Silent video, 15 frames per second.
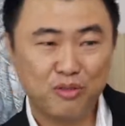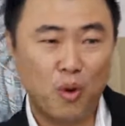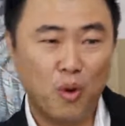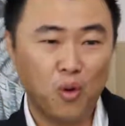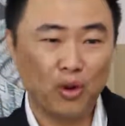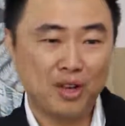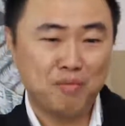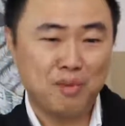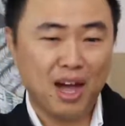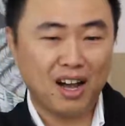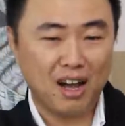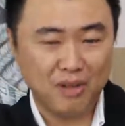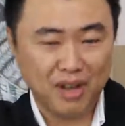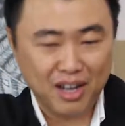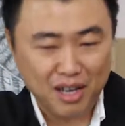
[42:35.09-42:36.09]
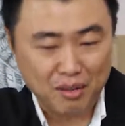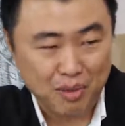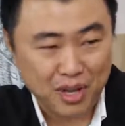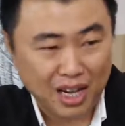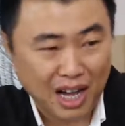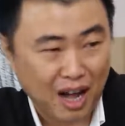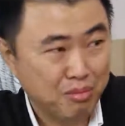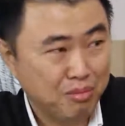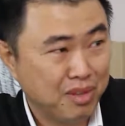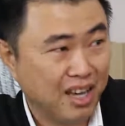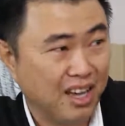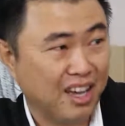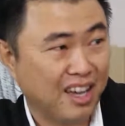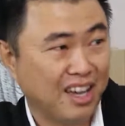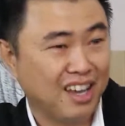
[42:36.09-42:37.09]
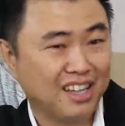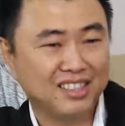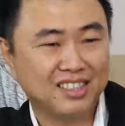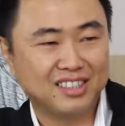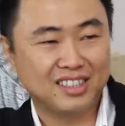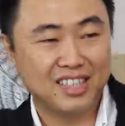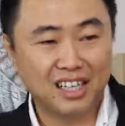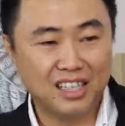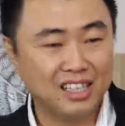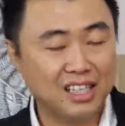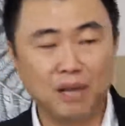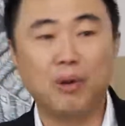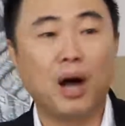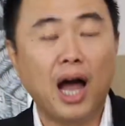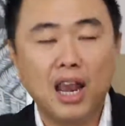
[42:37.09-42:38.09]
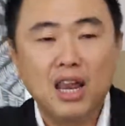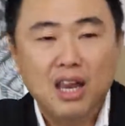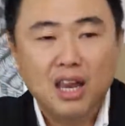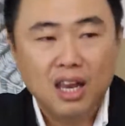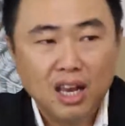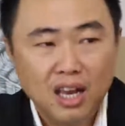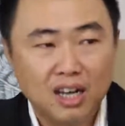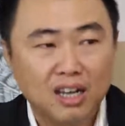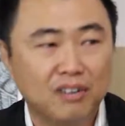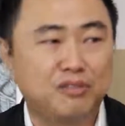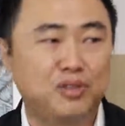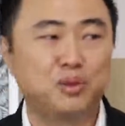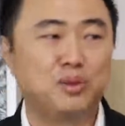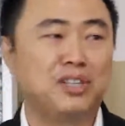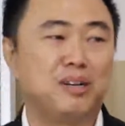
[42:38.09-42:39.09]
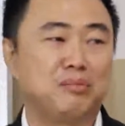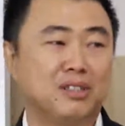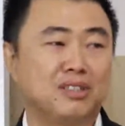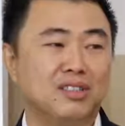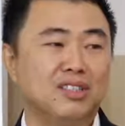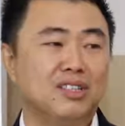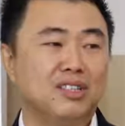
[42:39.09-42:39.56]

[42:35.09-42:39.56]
fold it back up and it become a study table. I love those tables,